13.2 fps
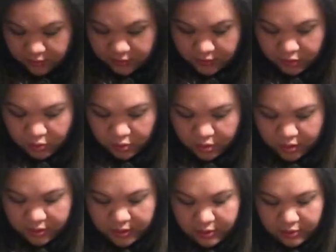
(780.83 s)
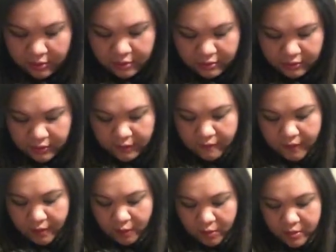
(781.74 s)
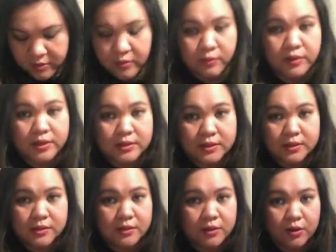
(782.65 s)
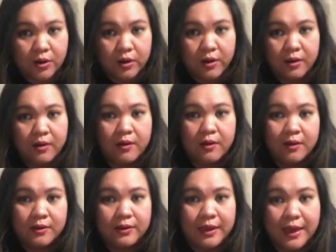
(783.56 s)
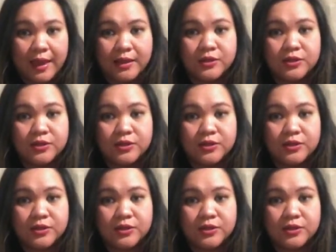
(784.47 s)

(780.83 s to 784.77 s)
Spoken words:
Dior here if I want, so it's easier to get